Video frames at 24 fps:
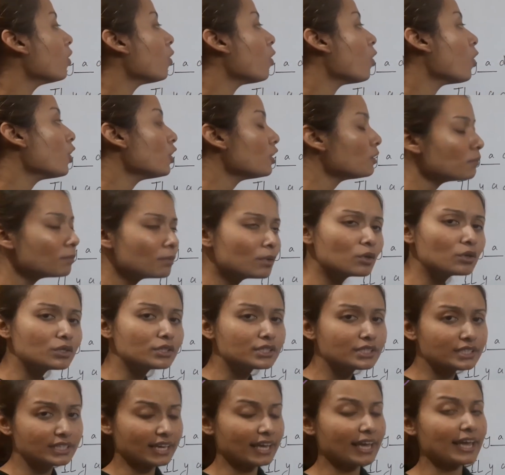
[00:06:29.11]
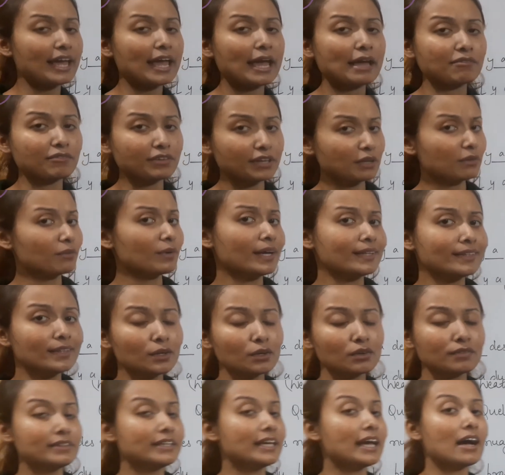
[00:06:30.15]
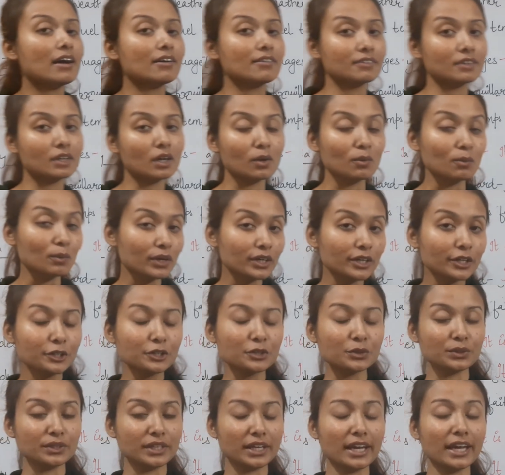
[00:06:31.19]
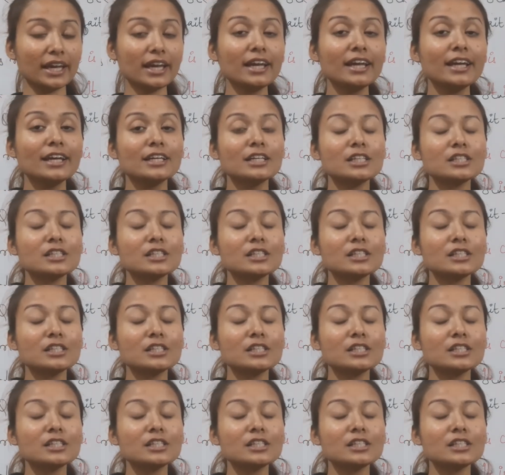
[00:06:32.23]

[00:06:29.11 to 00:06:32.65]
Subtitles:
almost every weather we have covered today.